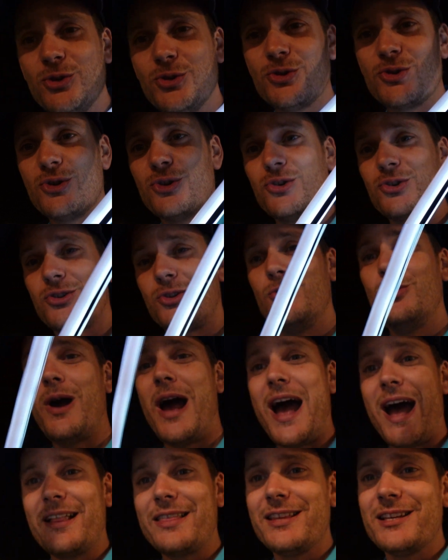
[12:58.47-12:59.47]
users who
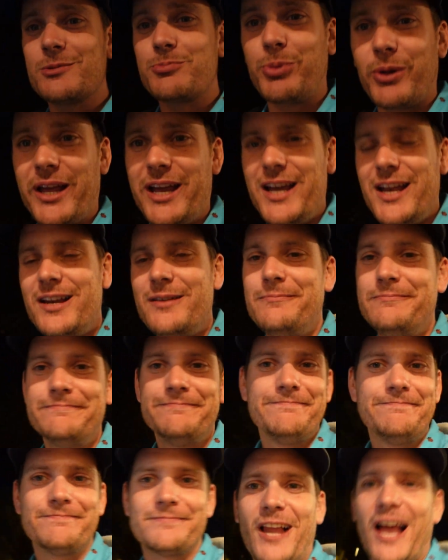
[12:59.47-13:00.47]
had this blade,
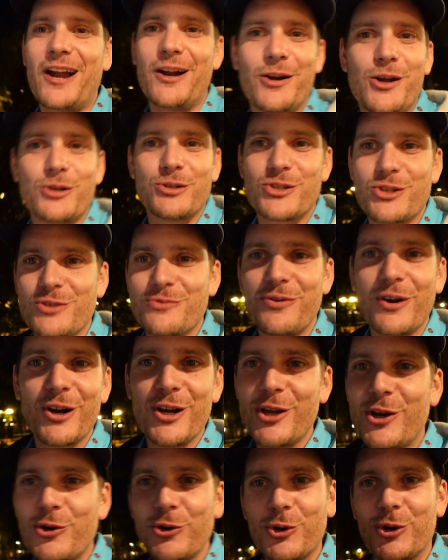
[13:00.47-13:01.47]
I don't know, it's just
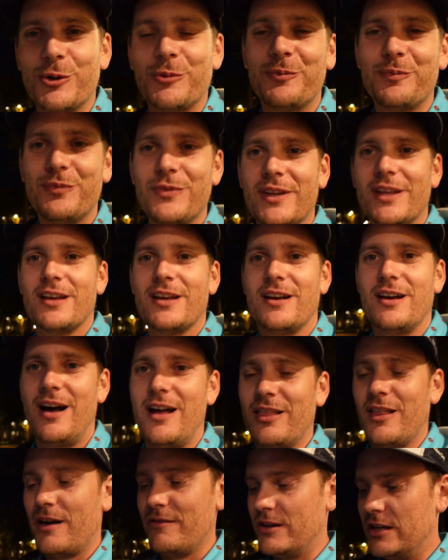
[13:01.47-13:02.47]
very cool.
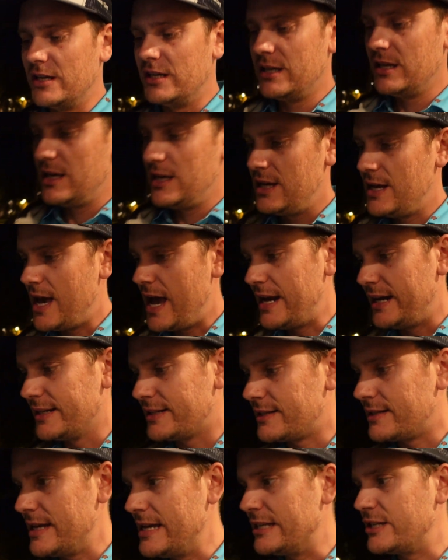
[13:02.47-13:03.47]
I love it. And
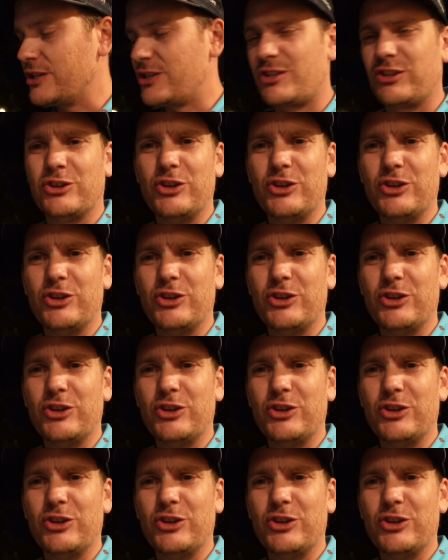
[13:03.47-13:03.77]
it just